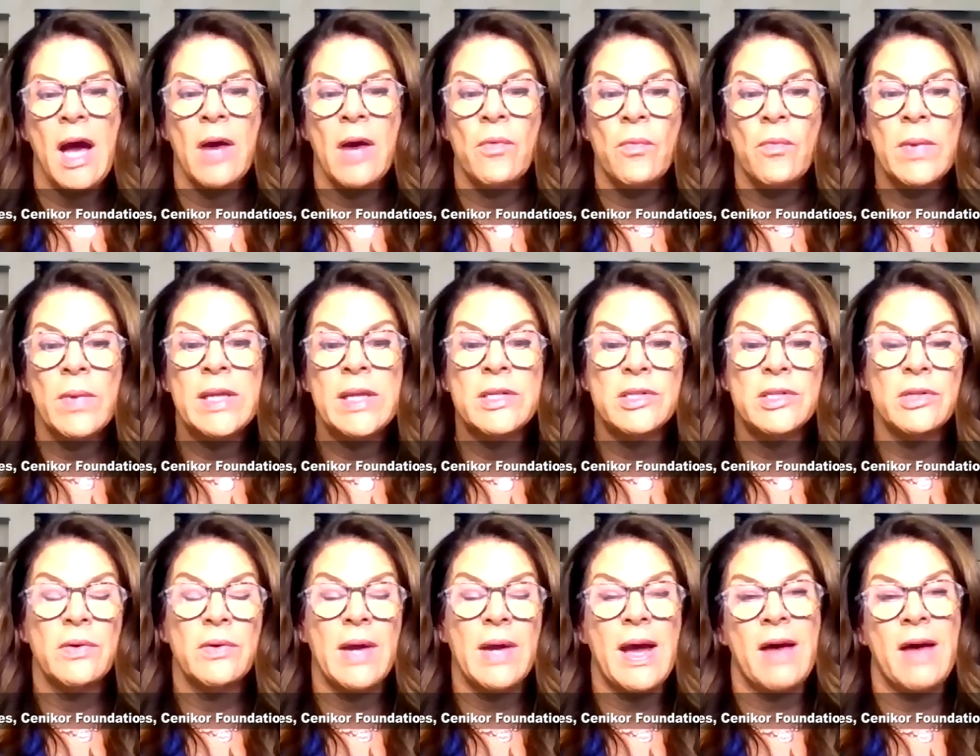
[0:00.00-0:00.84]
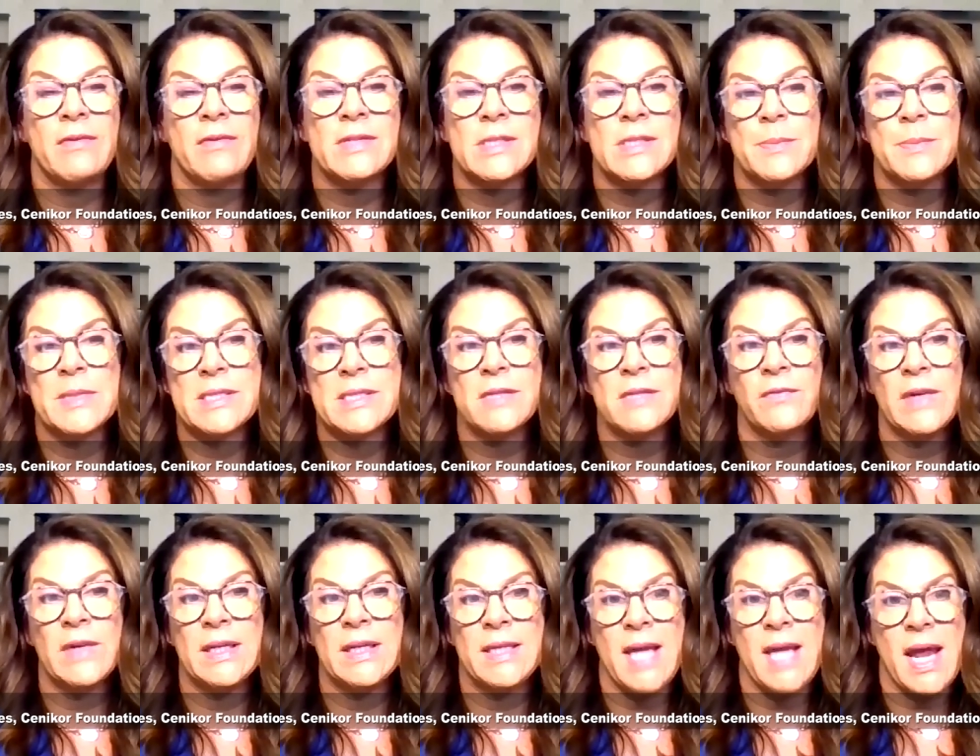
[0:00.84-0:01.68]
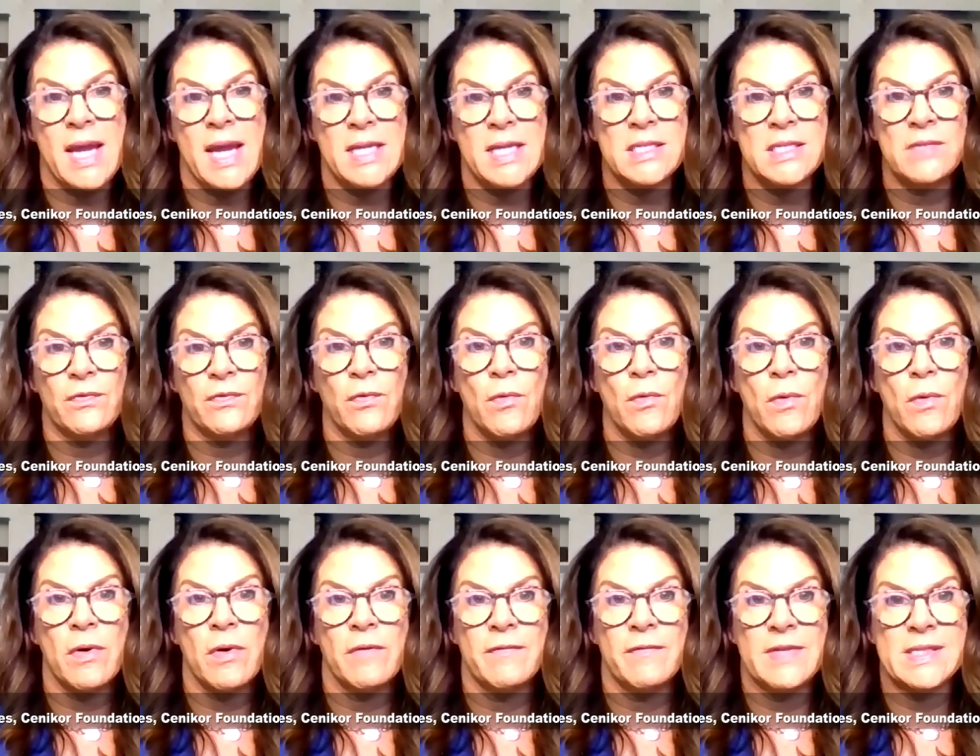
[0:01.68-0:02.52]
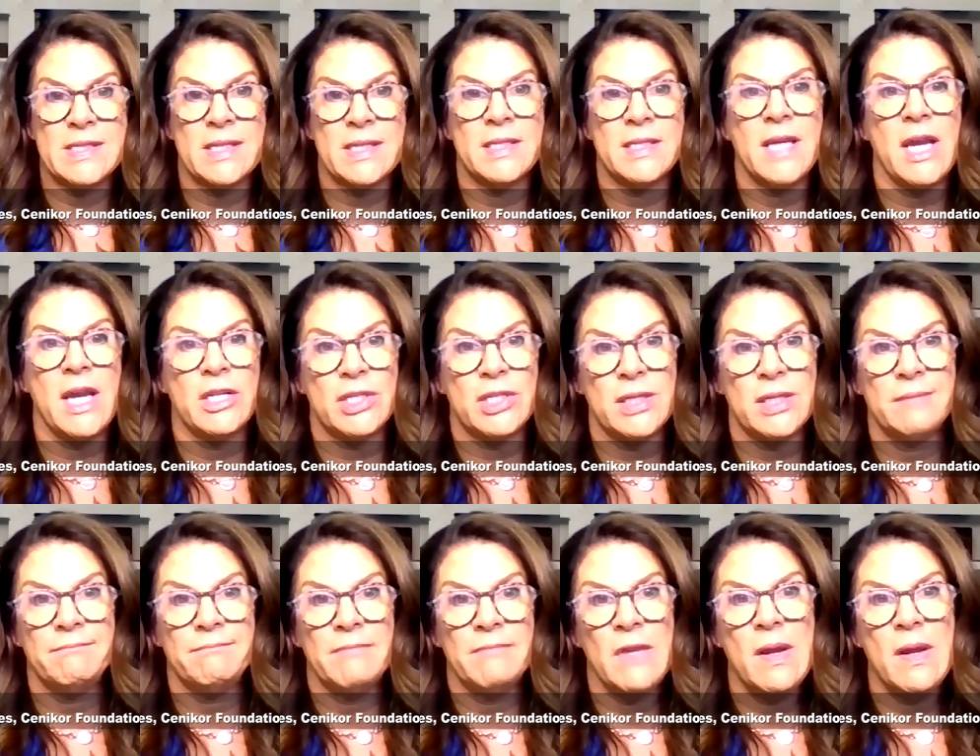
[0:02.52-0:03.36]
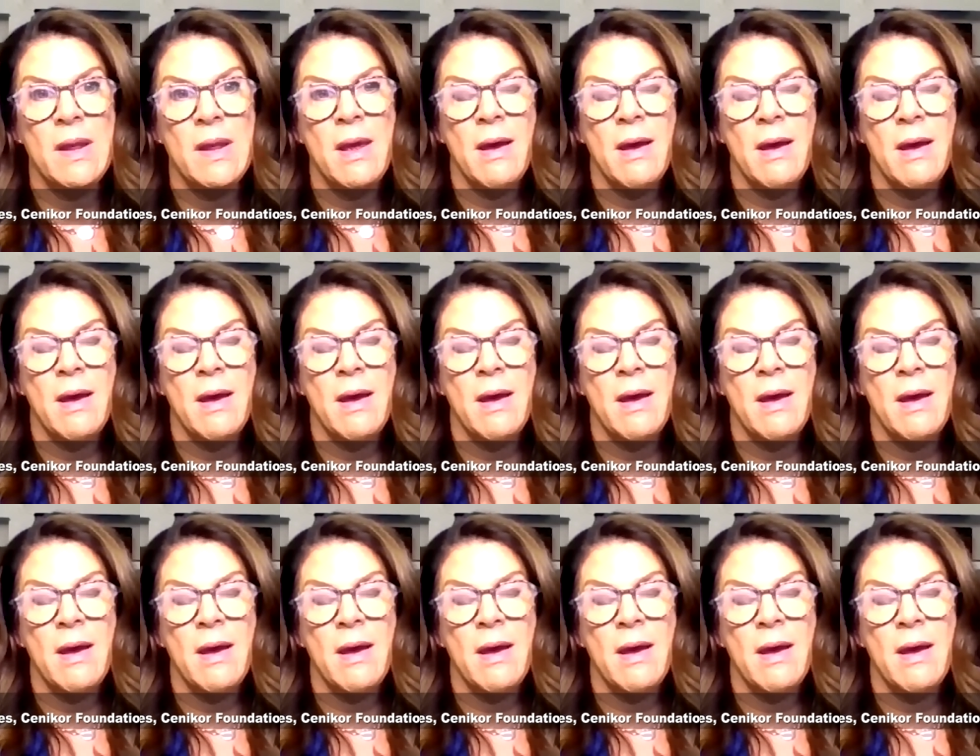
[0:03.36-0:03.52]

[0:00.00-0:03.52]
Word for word: Uh, we do have specific days for visitation.